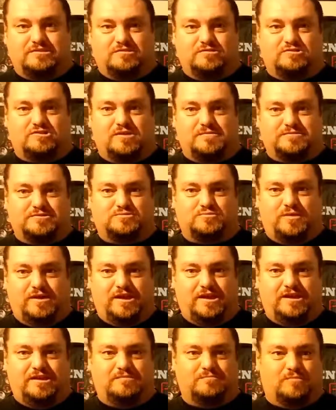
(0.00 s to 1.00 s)
Thomas
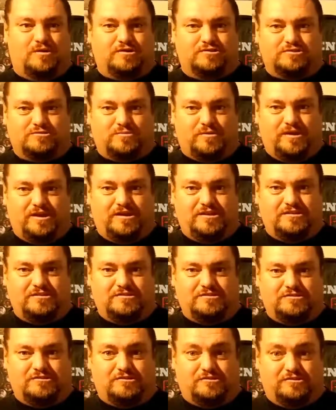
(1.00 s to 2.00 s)
Wayne, Martha Wayne
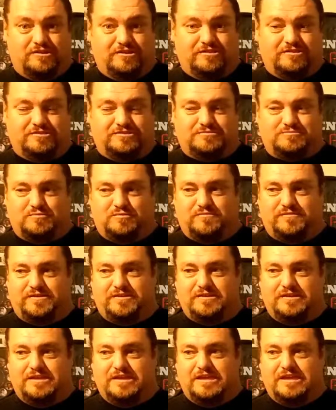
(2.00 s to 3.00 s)
are in this movie,
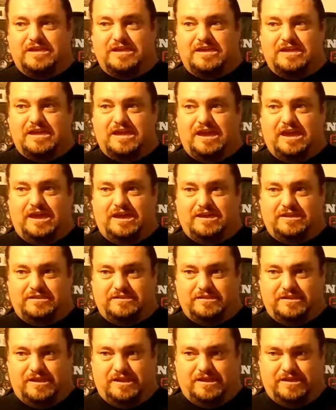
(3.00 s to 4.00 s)

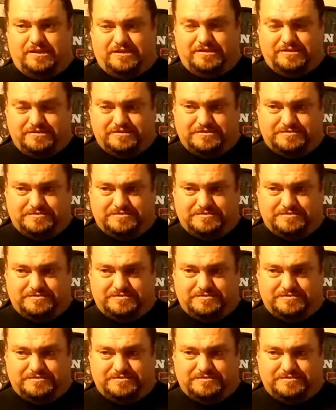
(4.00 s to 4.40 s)
and